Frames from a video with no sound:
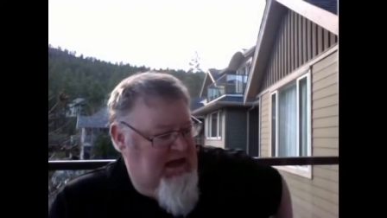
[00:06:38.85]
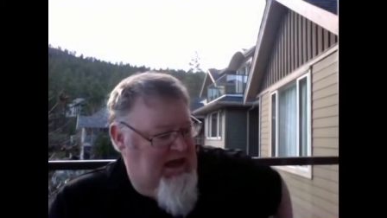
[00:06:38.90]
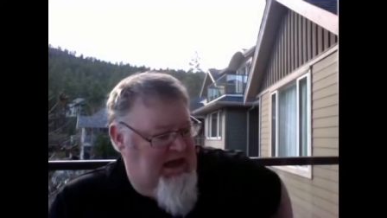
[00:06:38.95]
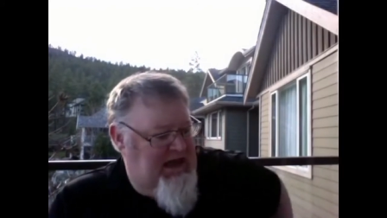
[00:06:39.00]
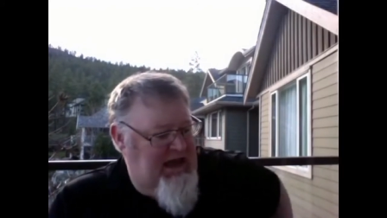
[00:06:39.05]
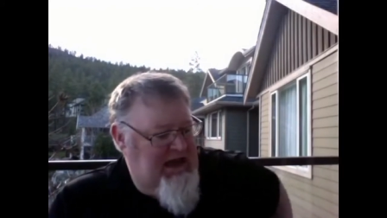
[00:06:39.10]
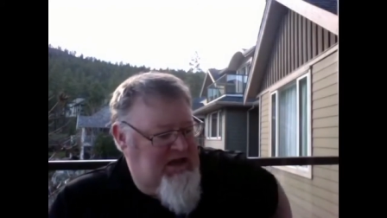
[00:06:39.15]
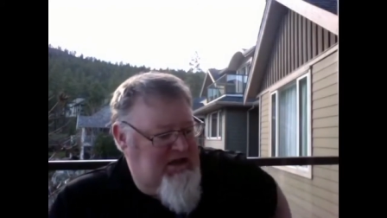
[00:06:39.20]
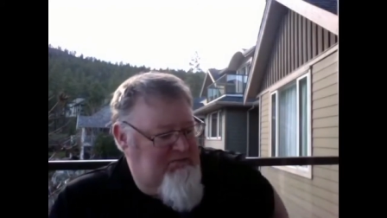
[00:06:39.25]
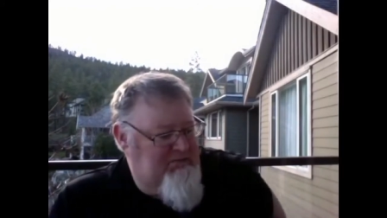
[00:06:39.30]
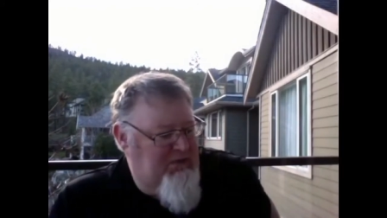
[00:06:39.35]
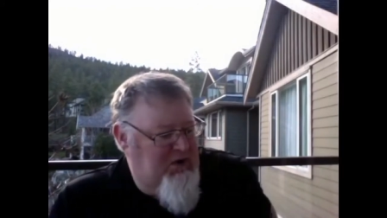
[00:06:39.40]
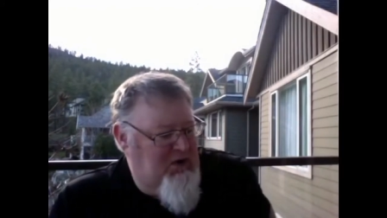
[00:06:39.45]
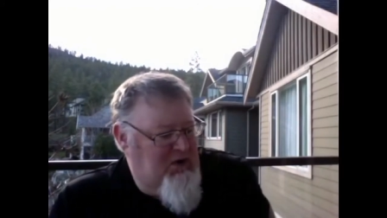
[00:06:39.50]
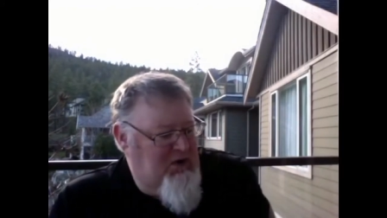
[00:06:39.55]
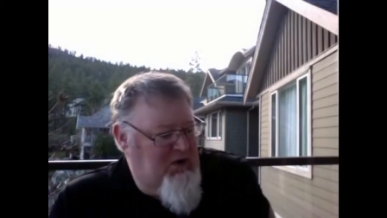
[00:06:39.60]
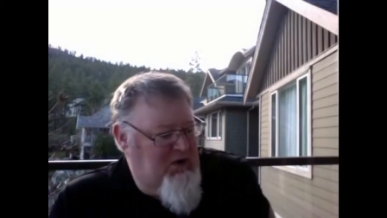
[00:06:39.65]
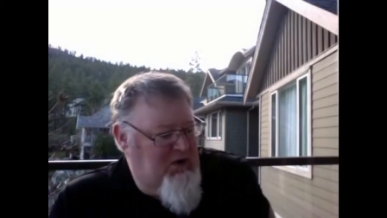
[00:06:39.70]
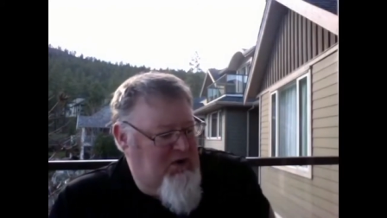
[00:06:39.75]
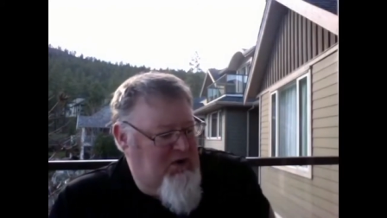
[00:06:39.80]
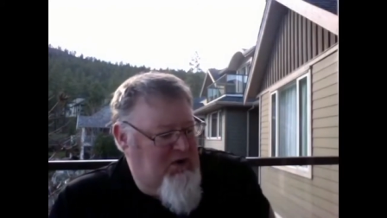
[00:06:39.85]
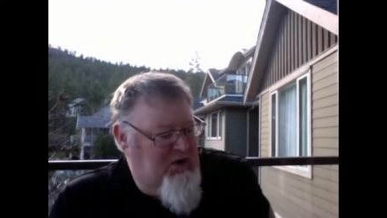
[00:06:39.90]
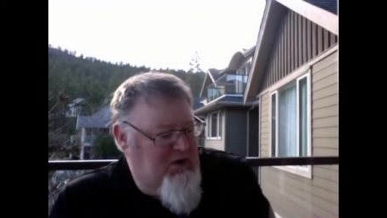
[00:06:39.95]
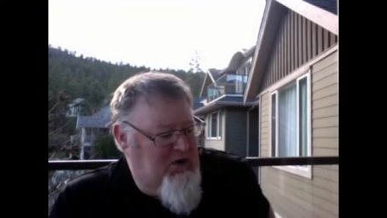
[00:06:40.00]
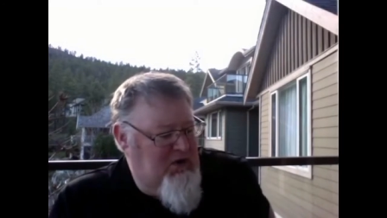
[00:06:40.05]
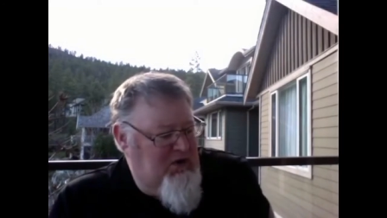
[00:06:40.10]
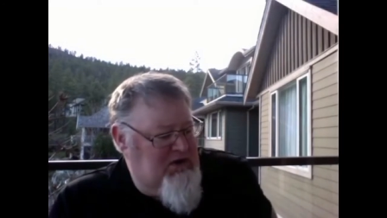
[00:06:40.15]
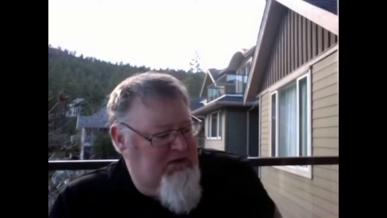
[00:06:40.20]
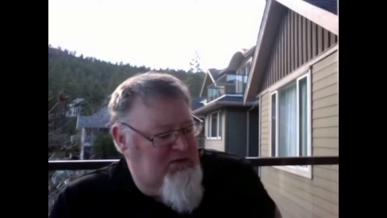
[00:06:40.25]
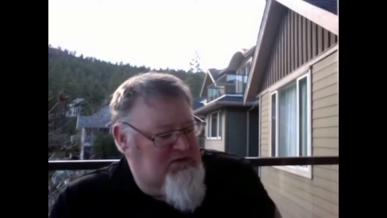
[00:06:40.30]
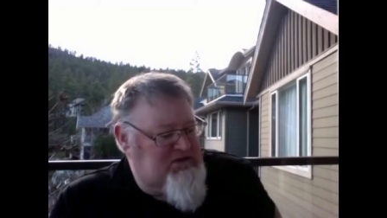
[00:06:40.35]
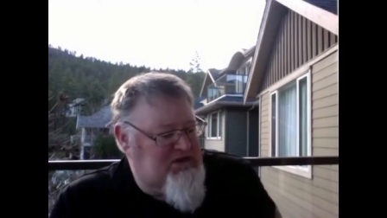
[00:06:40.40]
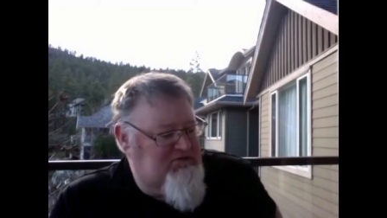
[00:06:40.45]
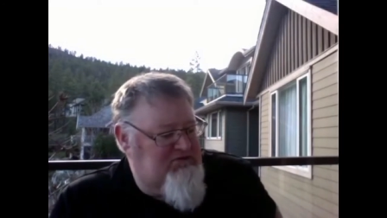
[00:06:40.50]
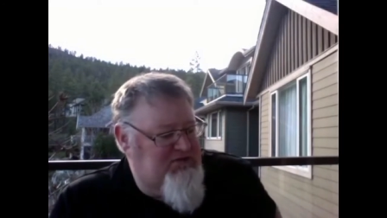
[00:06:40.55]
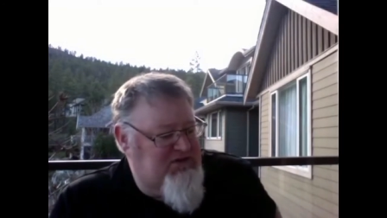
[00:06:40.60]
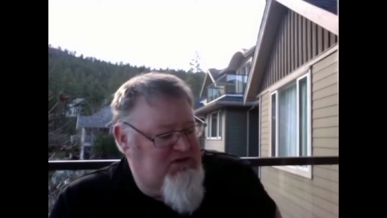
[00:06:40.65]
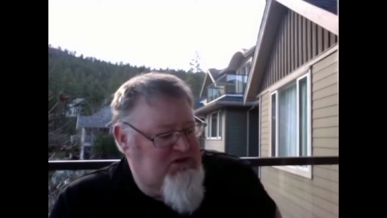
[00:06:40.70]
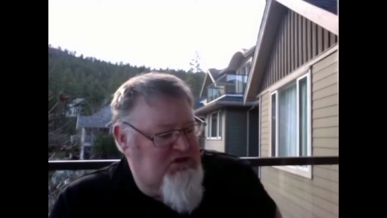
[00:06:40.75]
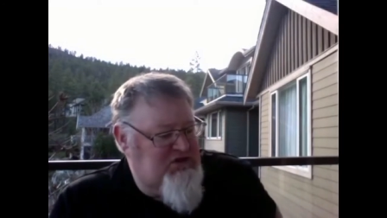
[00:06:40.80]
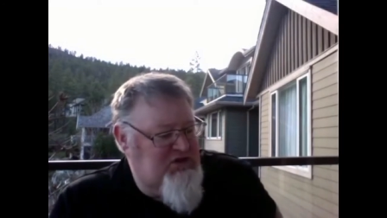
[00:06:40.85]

And at Capernaum there was an official